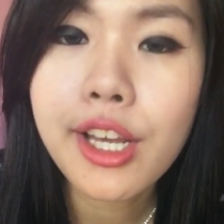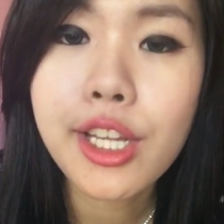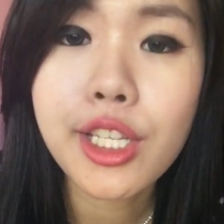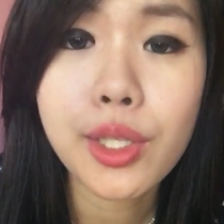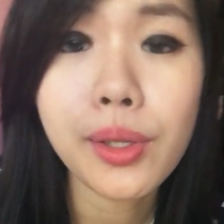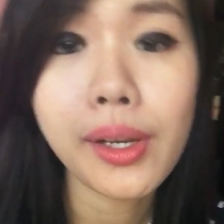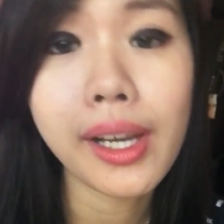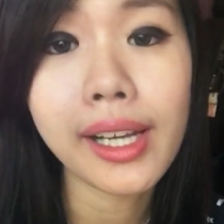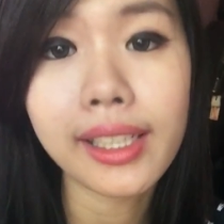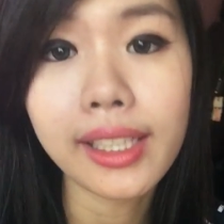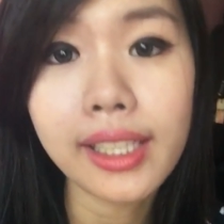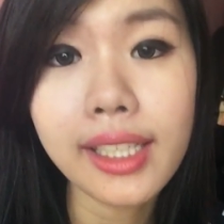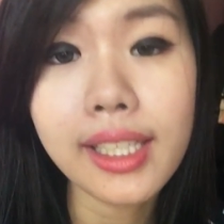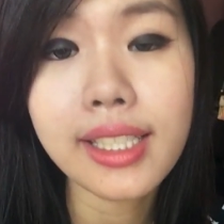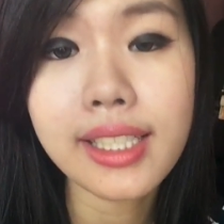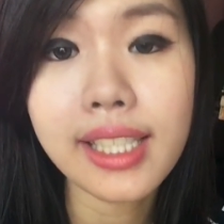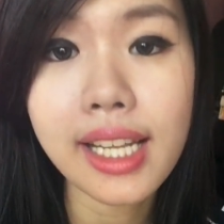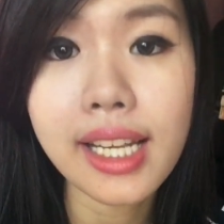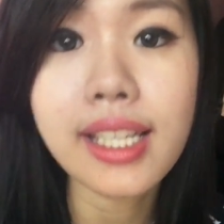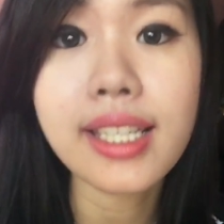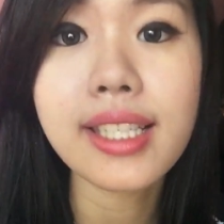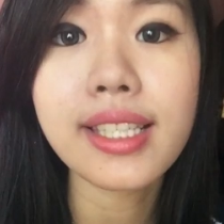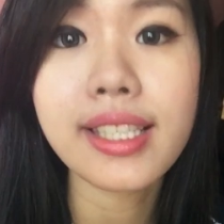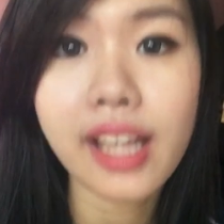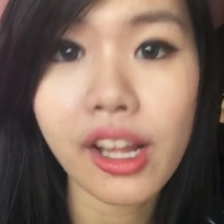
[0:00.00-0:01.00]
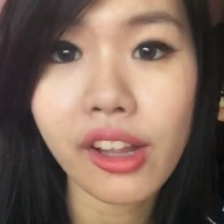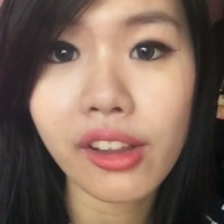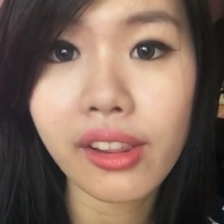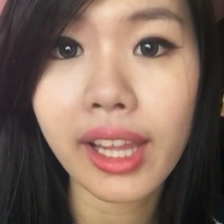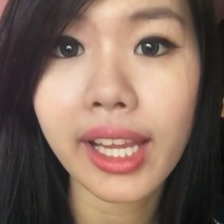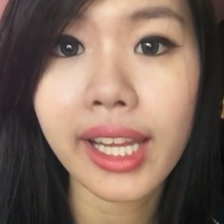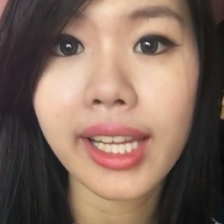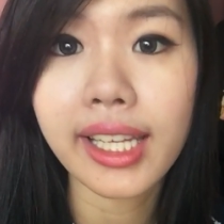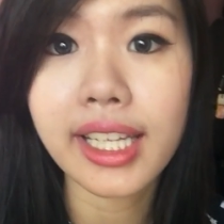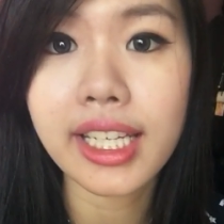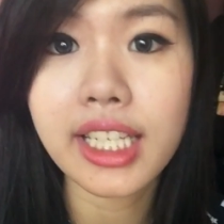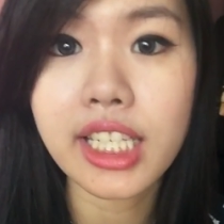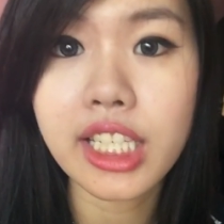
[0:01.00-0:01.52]
So I think it does sound
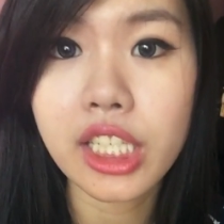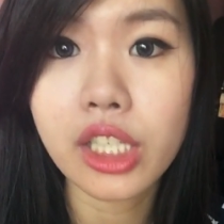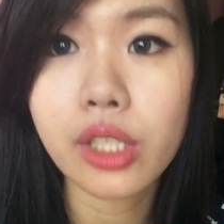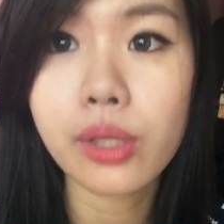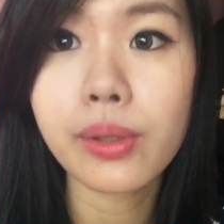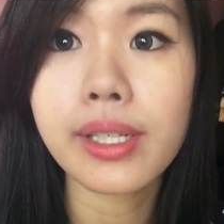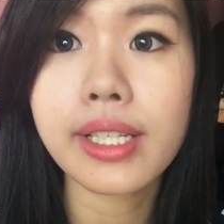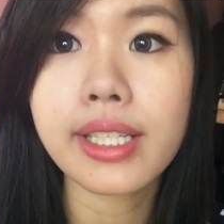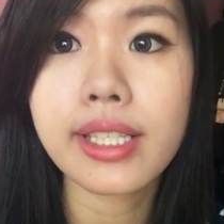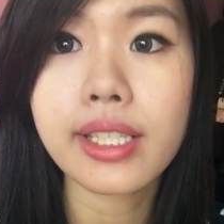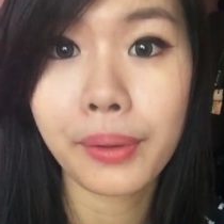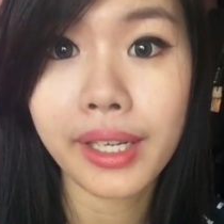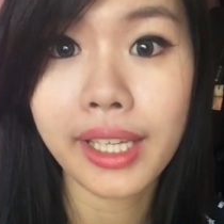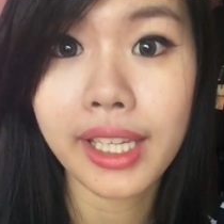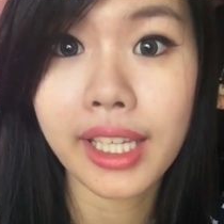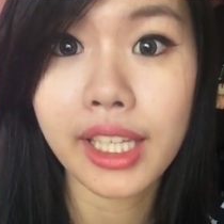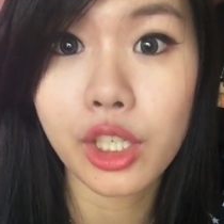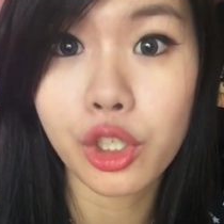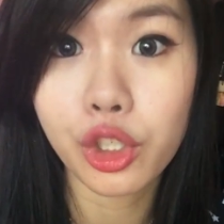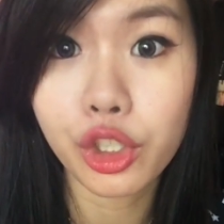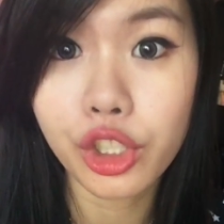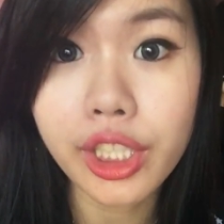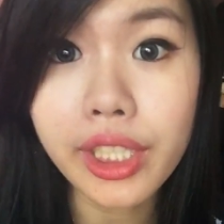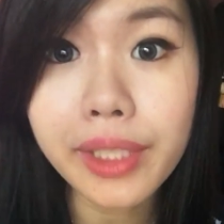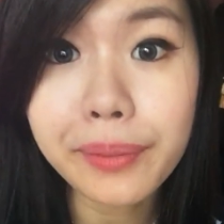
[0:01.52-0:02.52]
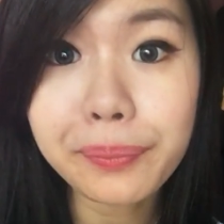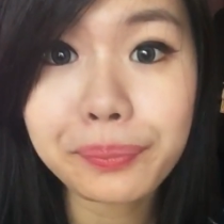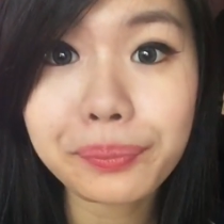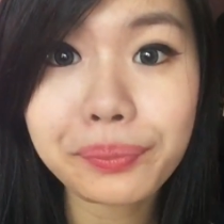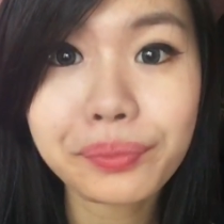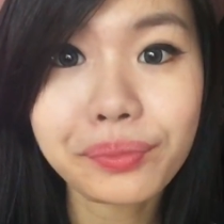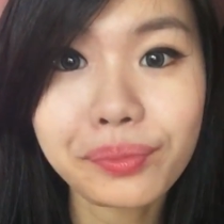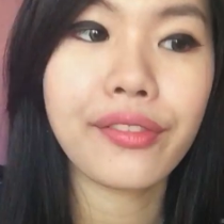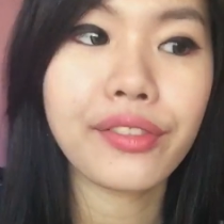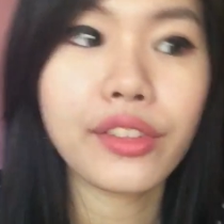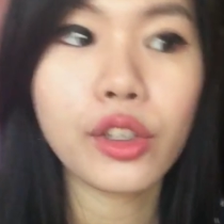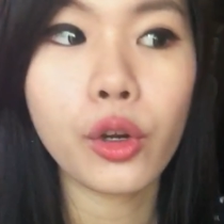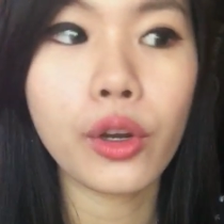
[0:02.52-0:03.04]
like the deal is pretty good.
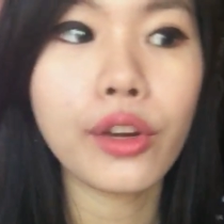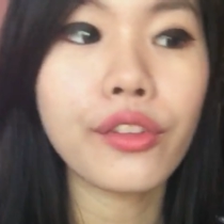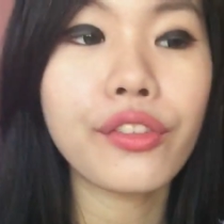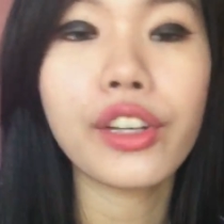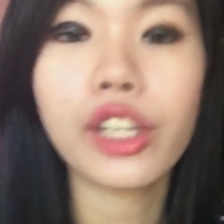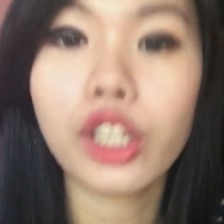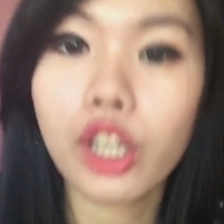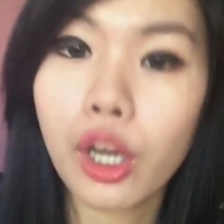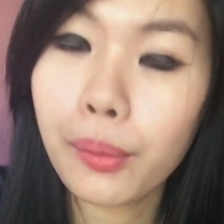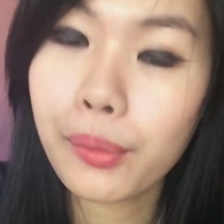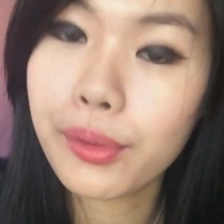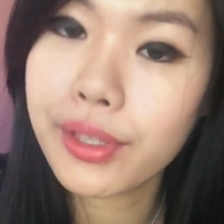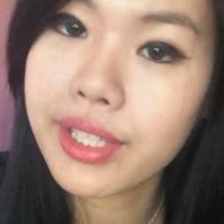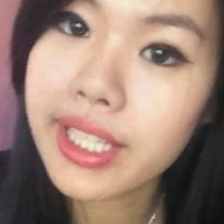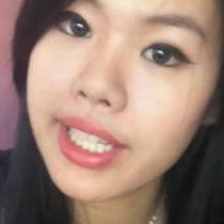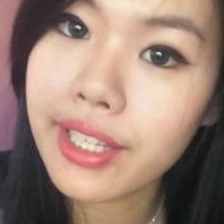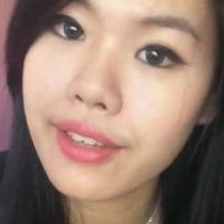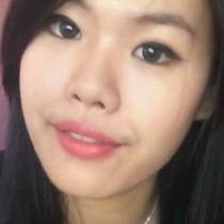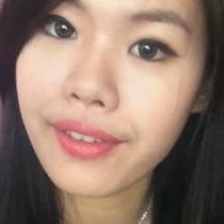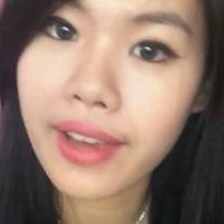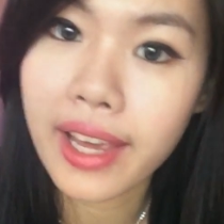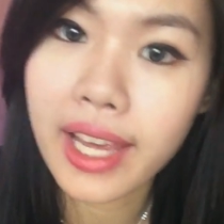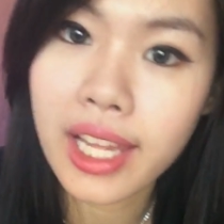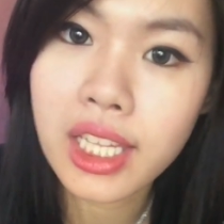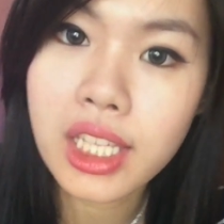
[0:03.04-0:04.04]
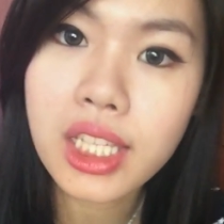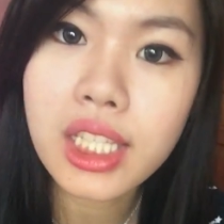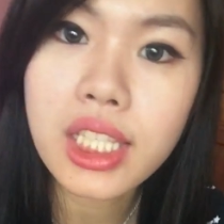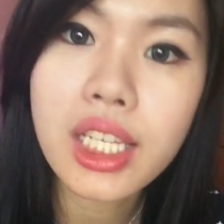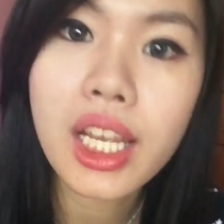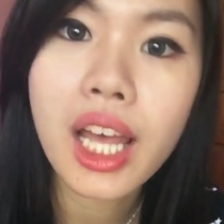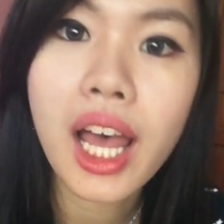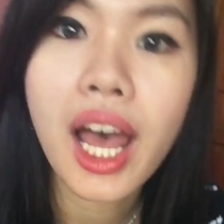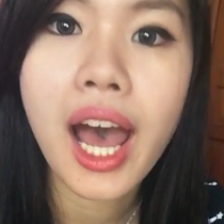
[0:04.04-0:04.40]
After going for the community event,